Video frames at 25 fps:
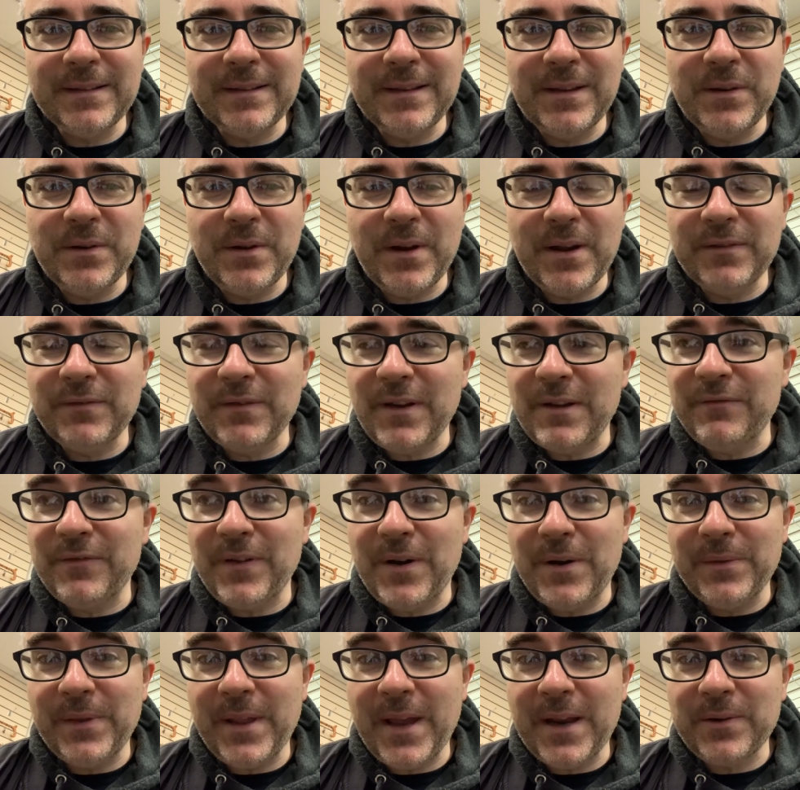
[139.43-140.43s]
you know I, I
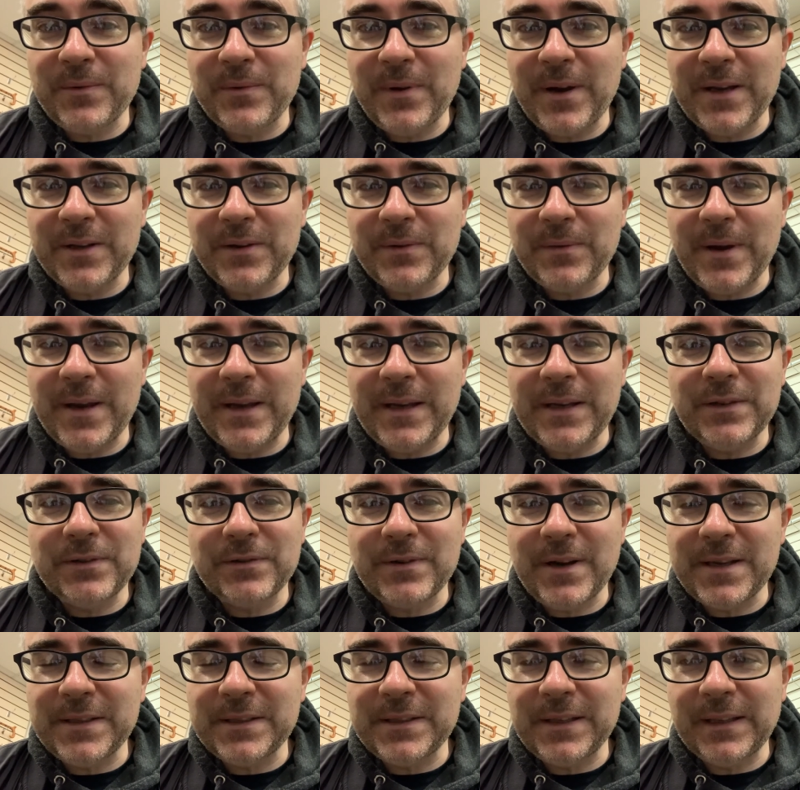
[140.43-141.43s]
found that quite quite
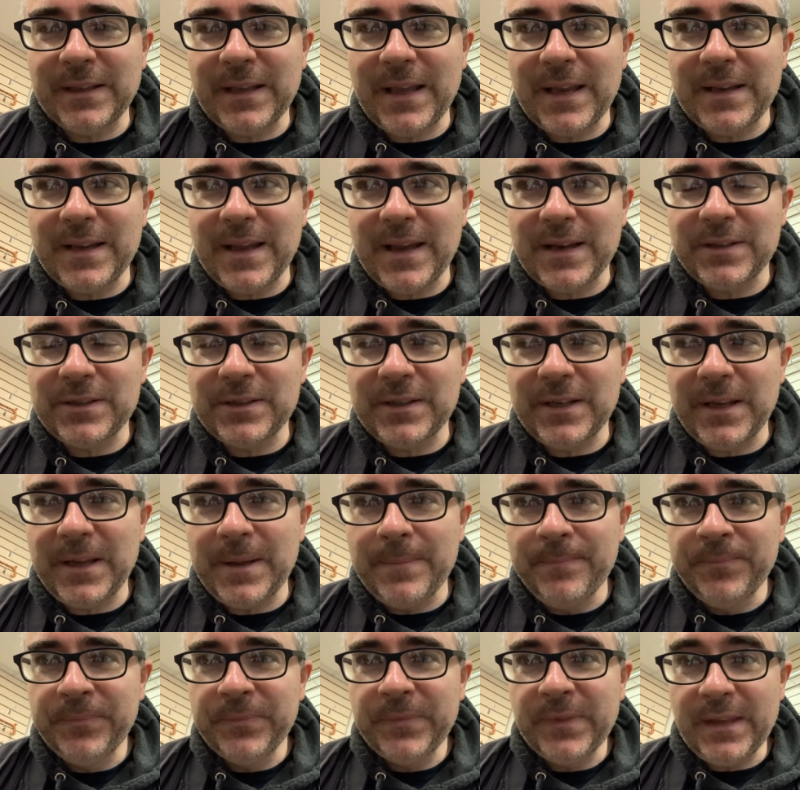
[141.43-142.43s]
interesting that actually
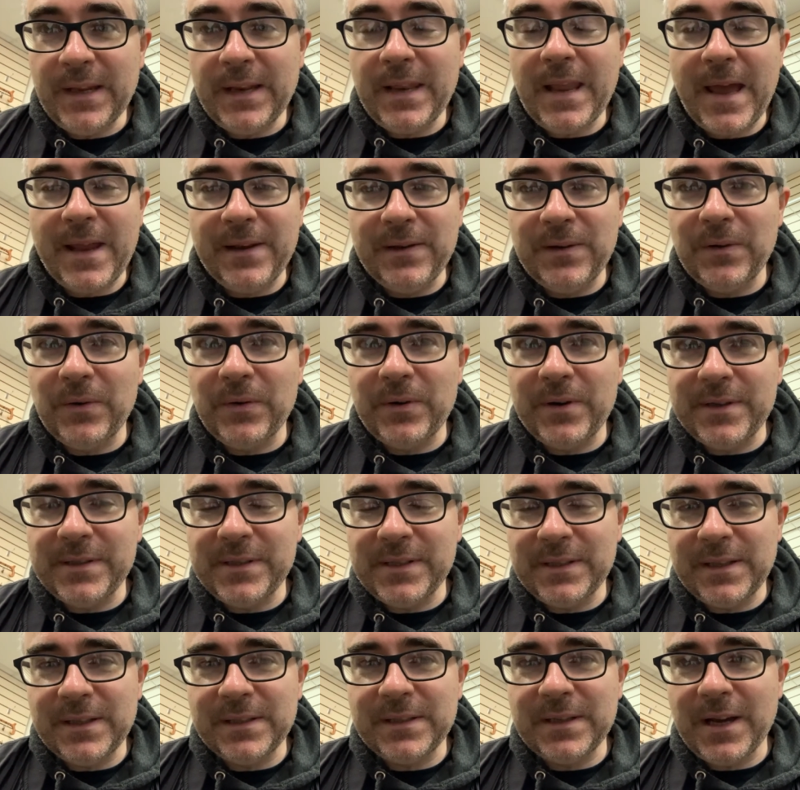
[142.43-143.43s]
the landlords
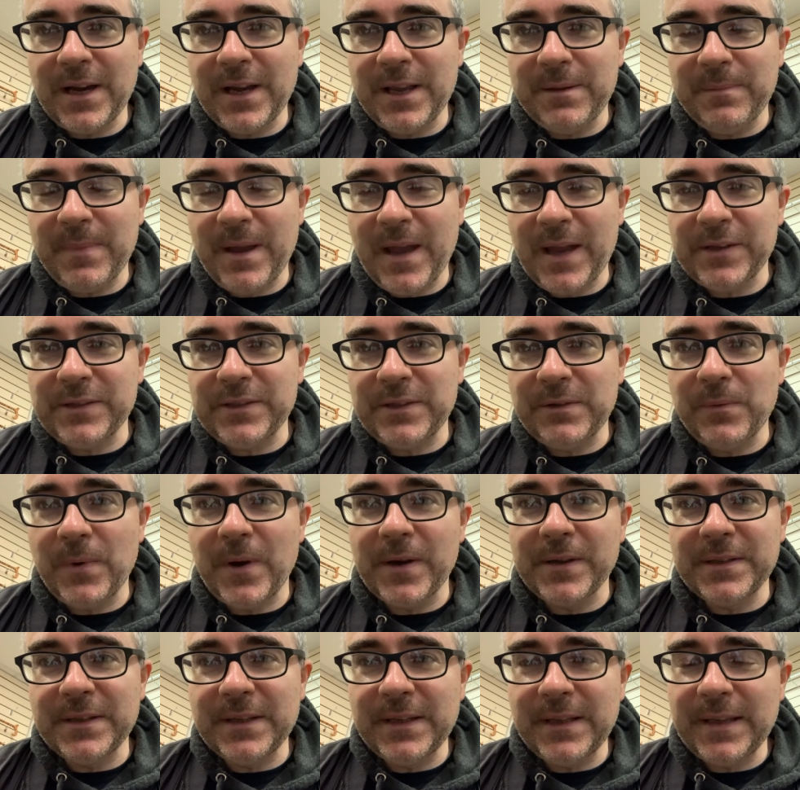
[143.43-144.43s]
at the time actually
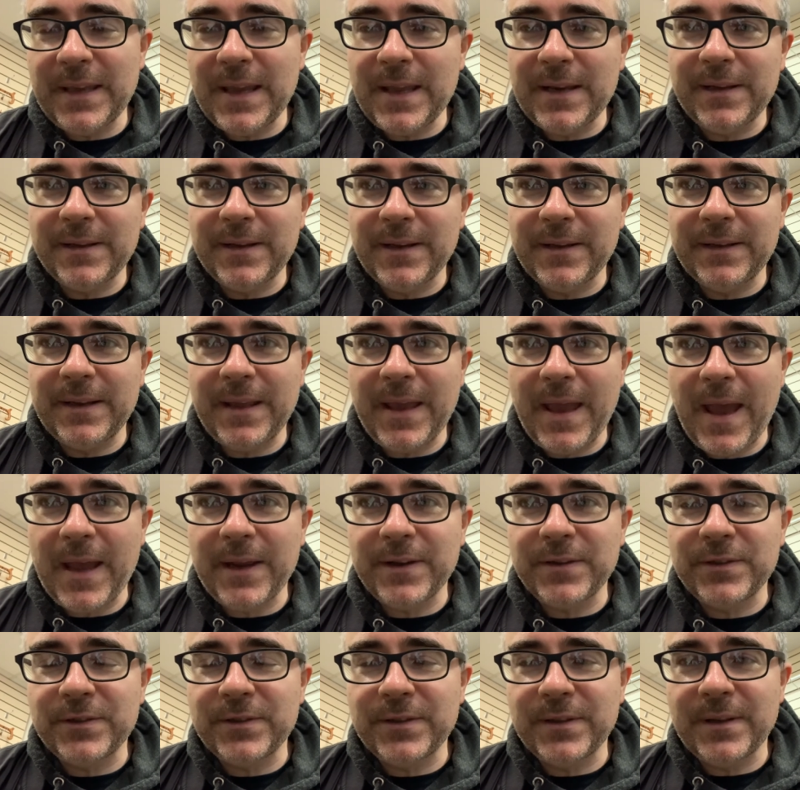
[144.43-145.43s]
wanted to get in on the
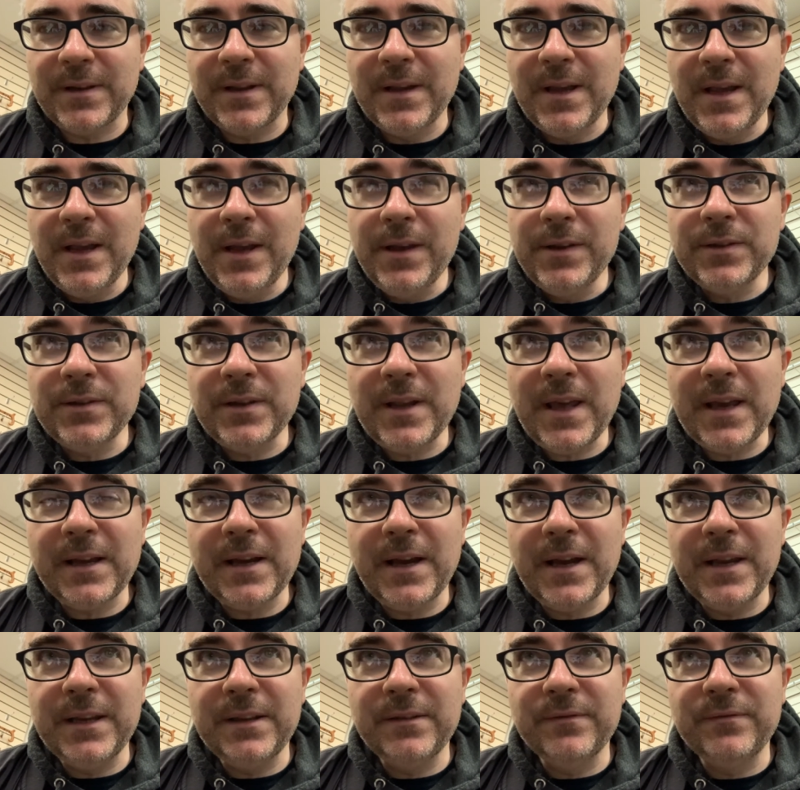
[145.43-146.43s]
action. So that
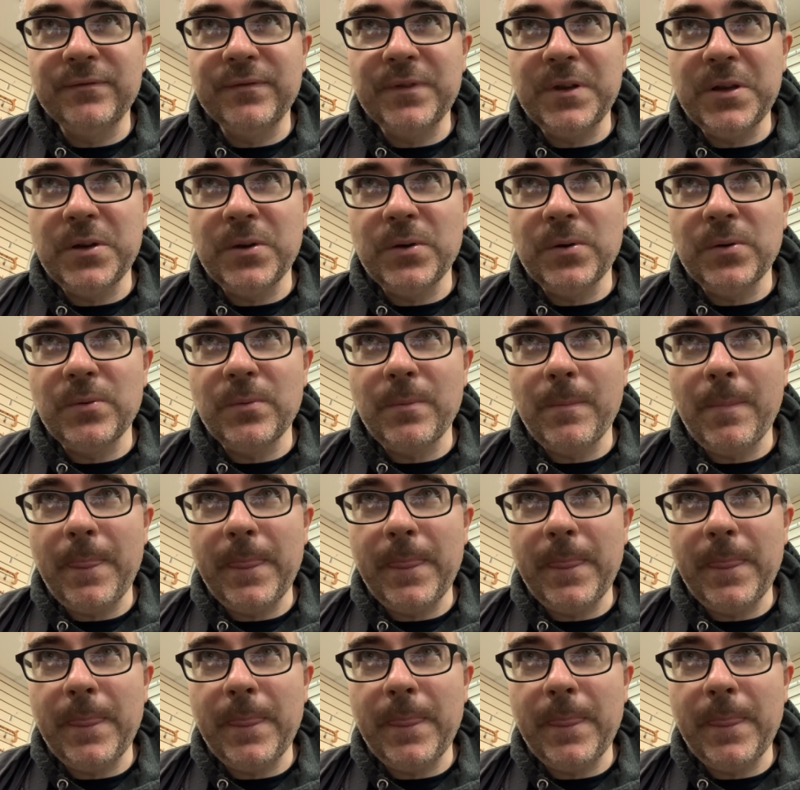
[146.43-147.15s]
kind of, you know,